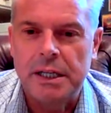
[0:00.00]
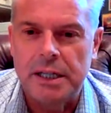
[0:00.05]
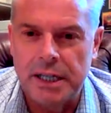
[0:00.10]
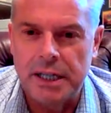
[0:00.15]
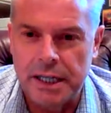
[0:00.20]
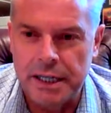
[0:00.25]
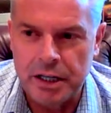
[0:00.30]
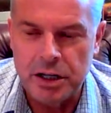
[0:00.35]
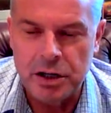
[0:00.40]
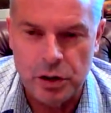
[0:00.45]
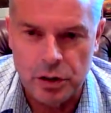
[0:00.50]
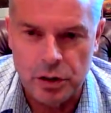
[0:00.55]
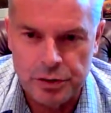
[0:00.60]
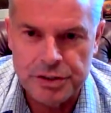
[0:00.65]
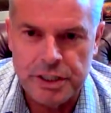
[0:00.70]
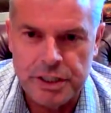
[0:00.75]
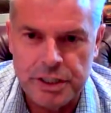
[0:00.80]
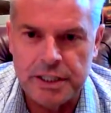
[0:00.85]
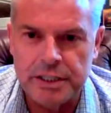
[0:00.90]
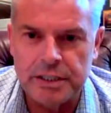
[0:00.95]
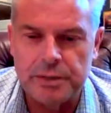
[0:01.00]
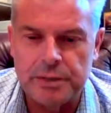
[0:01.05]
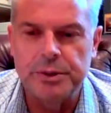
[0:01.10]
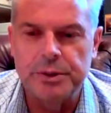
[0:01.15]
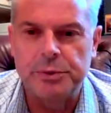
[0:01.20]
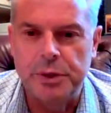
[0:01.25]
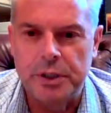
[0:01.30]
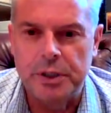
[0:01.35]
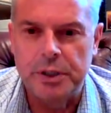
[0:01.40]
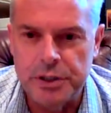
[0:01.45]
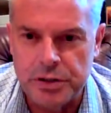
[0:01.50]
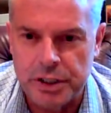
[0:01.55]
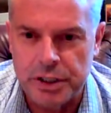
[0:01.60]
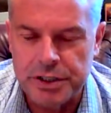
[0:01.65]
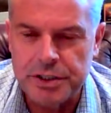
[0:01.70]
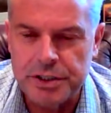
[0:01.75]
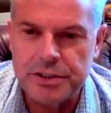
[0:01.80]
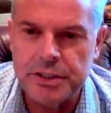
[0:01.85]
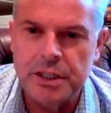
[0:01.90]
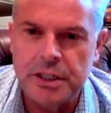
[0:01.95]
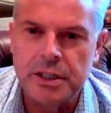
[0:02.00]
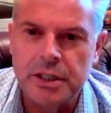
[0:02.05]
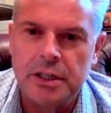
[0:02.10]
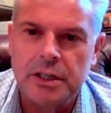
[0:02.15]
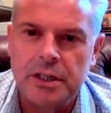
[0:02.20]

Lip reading: in a call center between trust